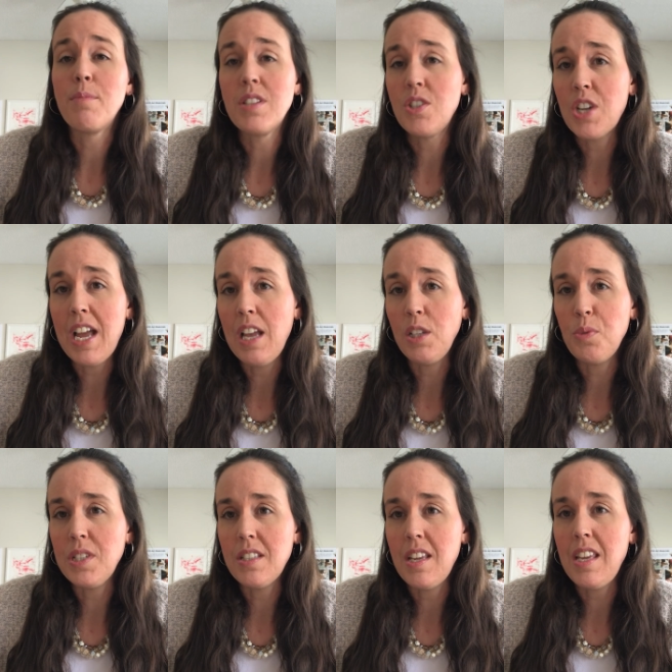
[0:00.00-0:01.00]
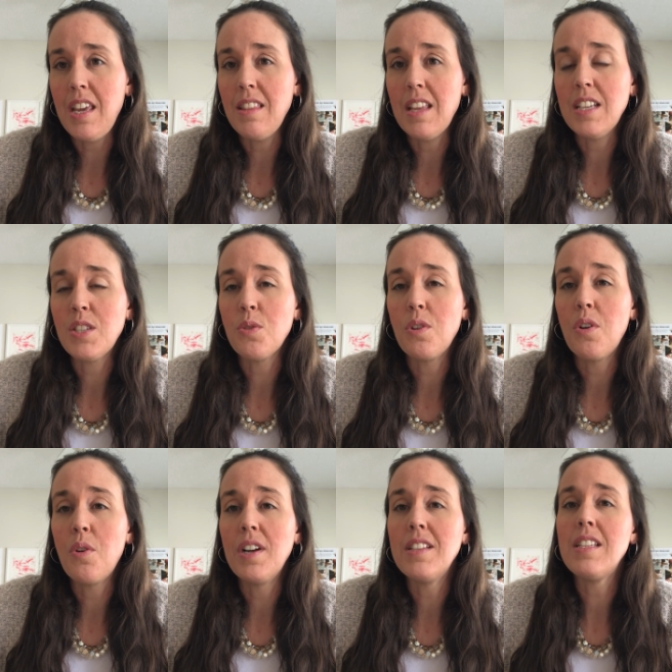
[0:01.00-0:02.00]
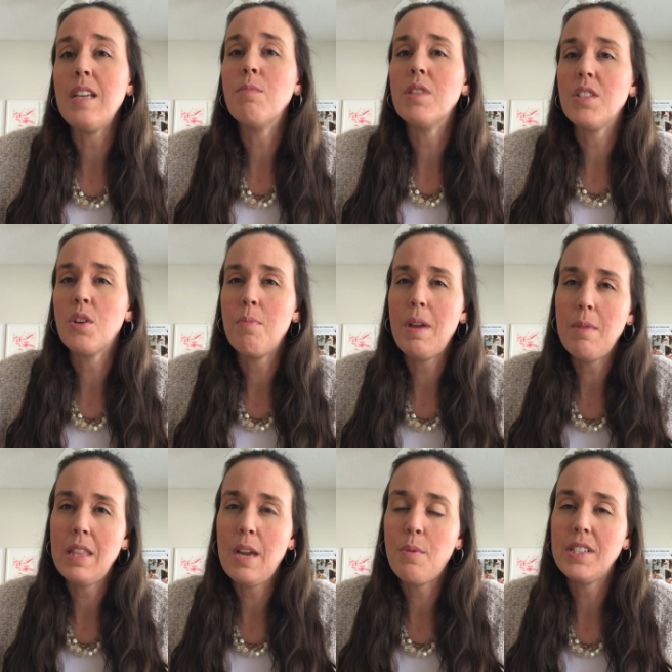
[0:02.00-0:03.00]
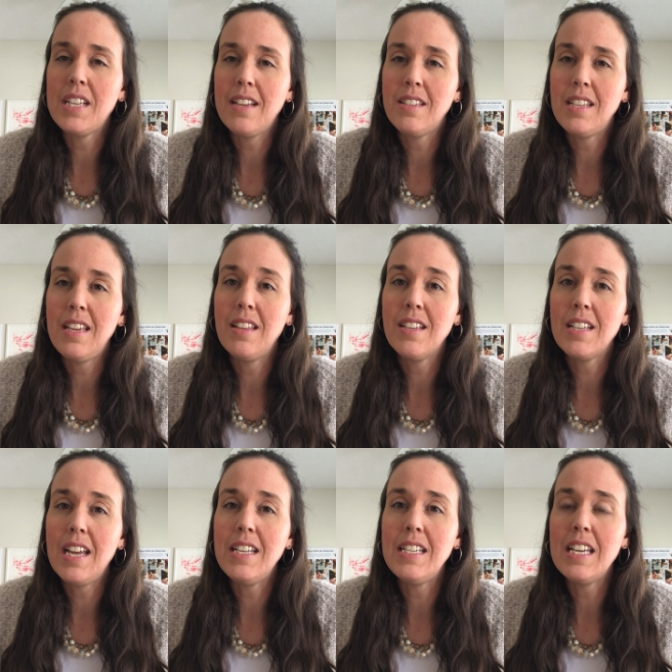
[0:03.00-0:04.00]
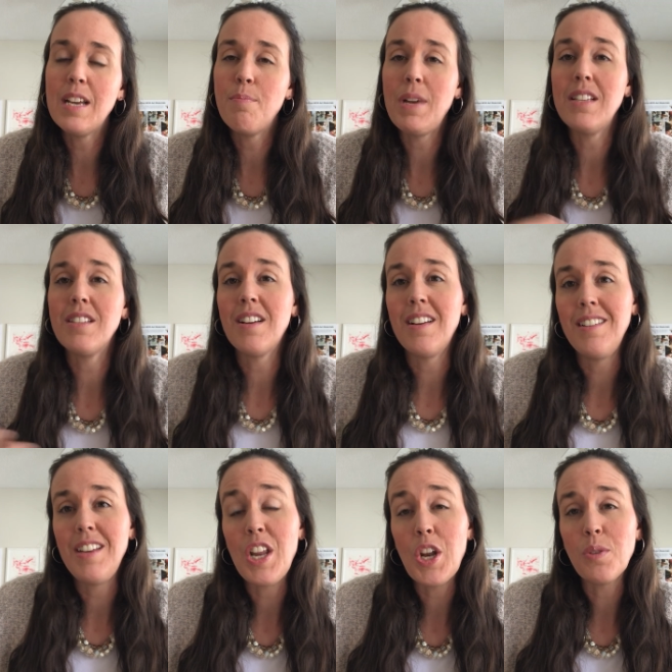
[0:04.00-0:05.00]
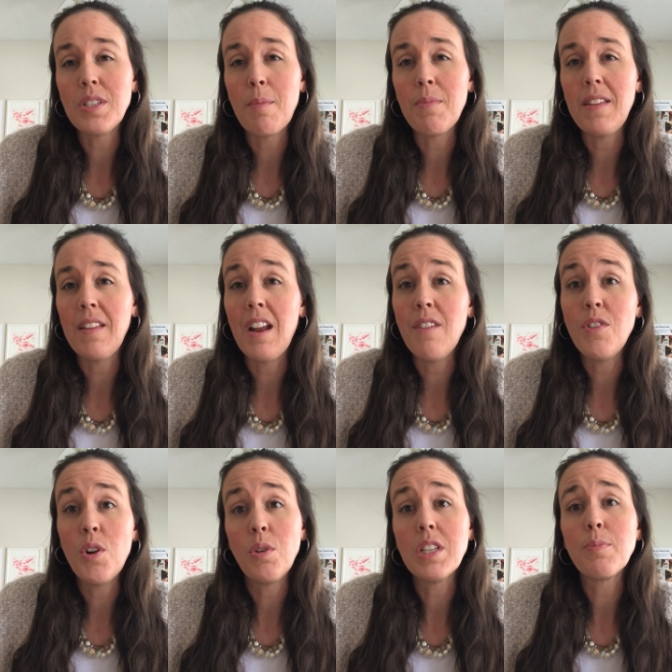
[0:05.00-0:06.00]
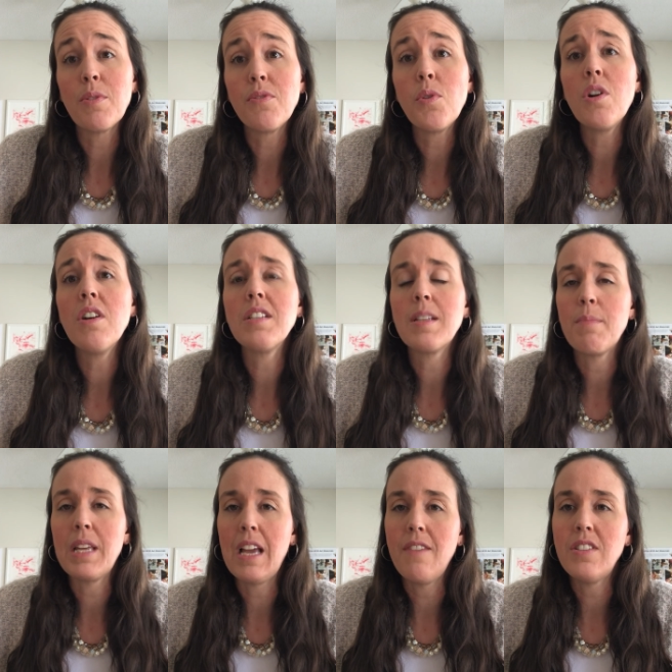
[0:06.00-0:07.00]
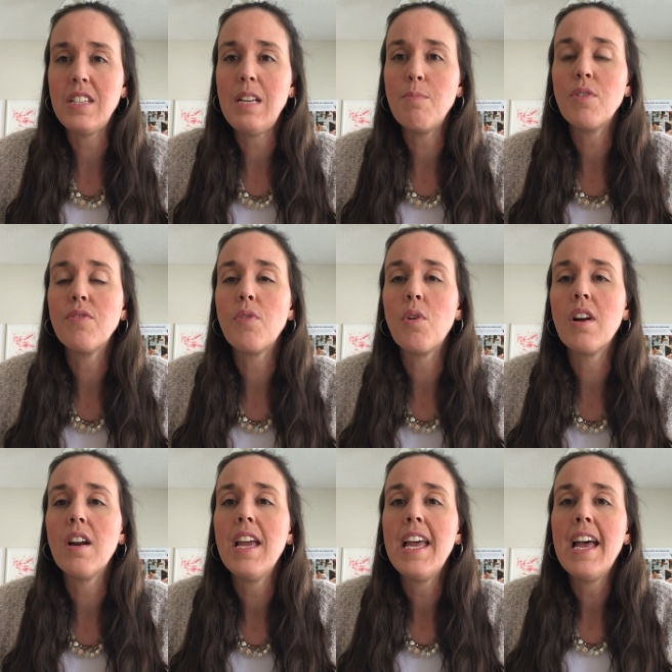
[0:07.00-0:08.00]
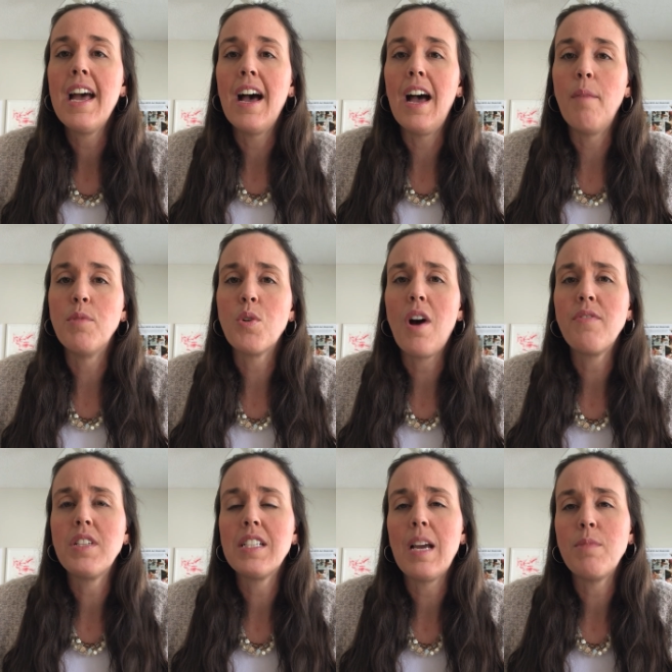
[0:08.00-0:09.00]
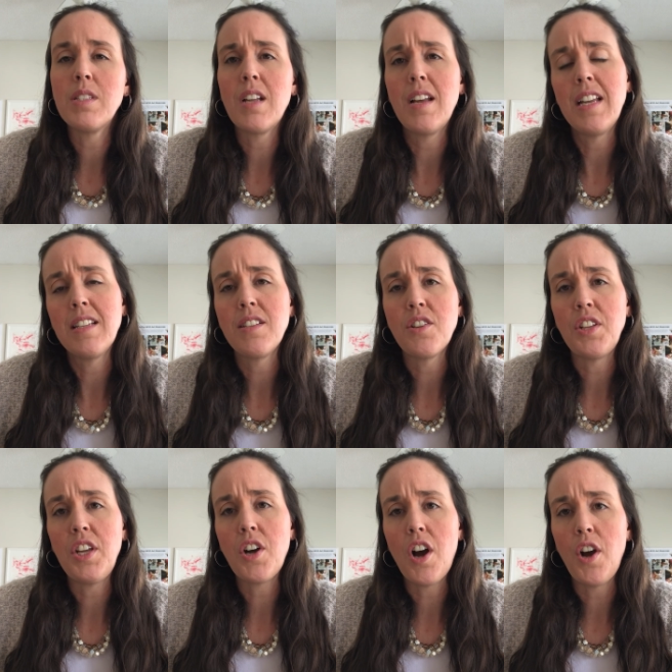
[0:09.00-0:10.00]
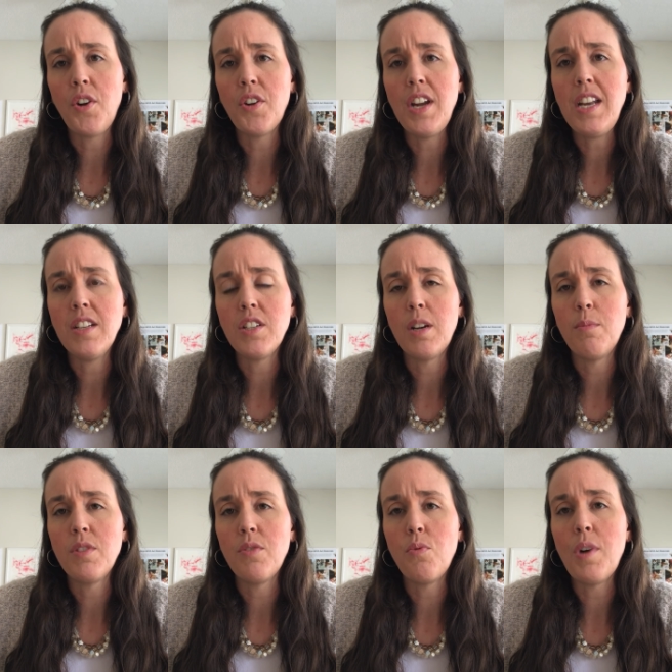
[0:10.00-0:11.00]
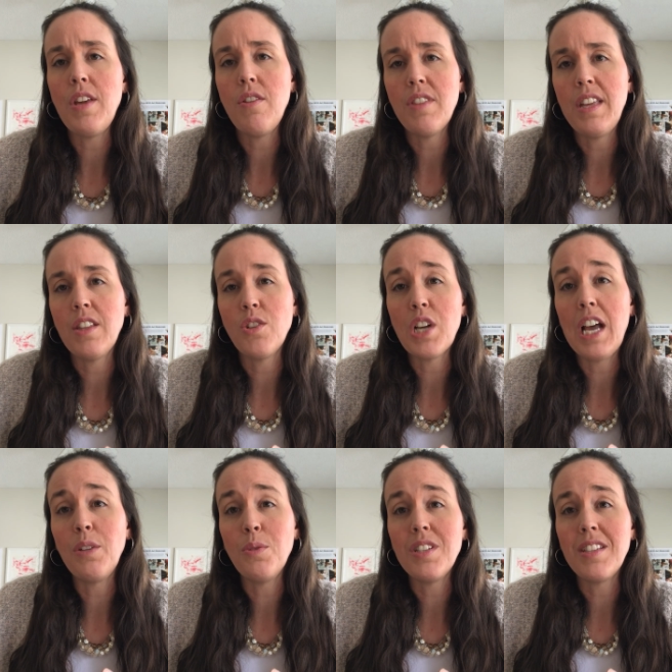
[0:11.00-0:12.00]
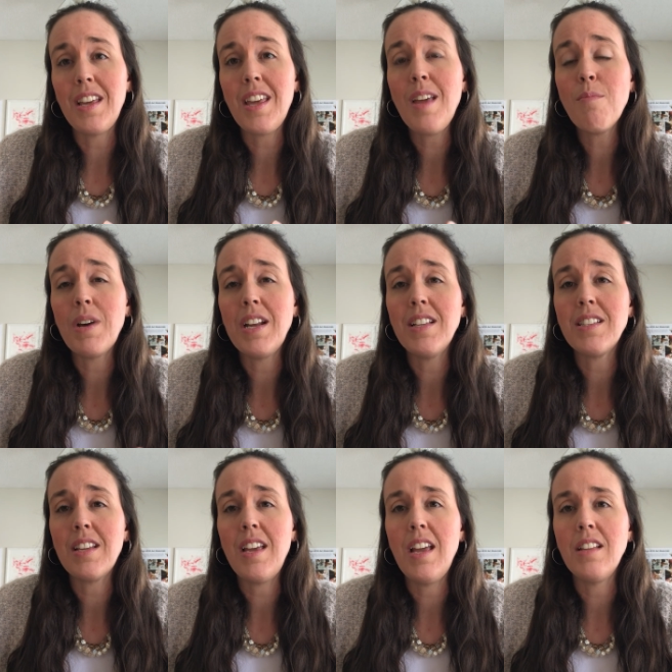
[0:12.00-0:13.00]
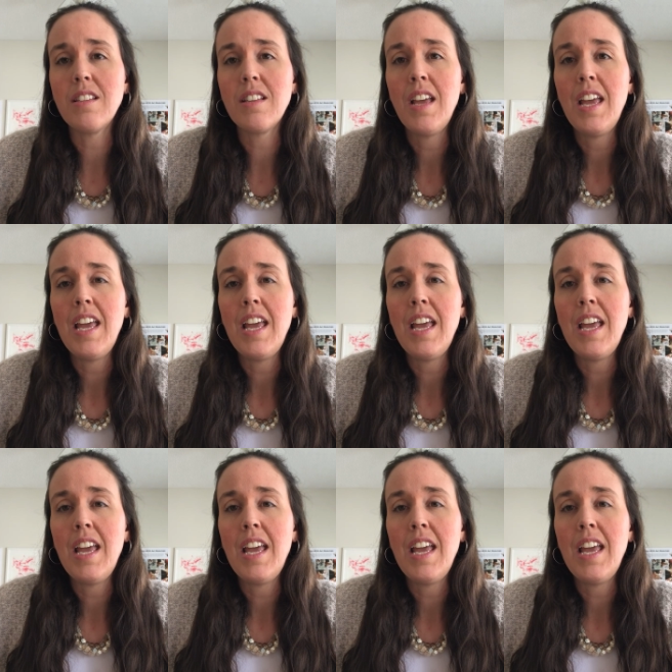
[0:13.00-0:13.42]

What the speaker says: the child was thinking this, or it seemed as though maybe they were testing this idea based on, something that I've noticed before, something I've seen before. So oftentimes it's not necessarily concrete in terms of what you think the child was thinking, but it's